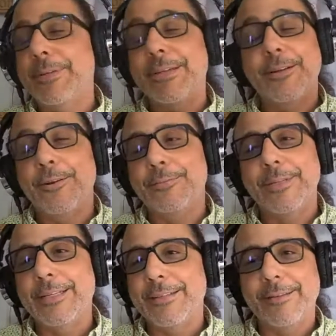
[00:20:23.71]
and
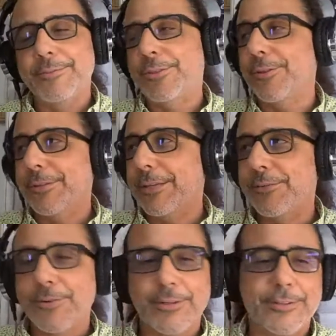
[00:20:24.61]
I'm sure that
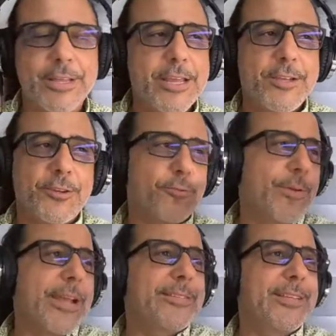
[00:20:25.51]
you've heard that you're
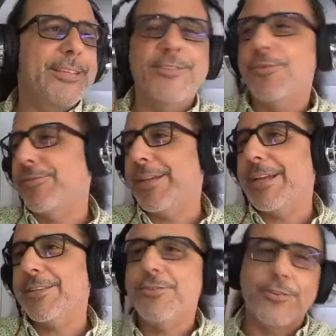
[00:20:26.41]
racist, you're
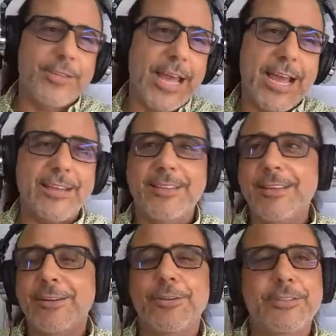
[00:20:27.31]
this, you're that.
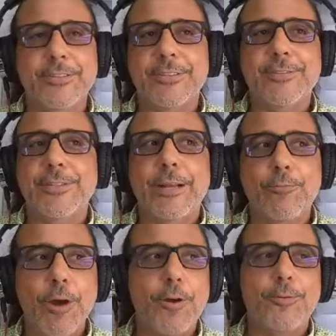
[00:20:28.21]
It's just like,
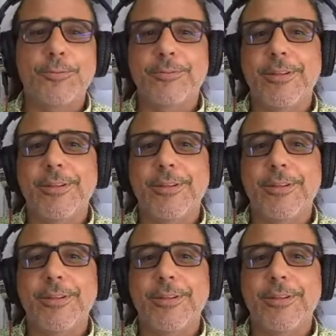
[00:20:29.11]
whoa,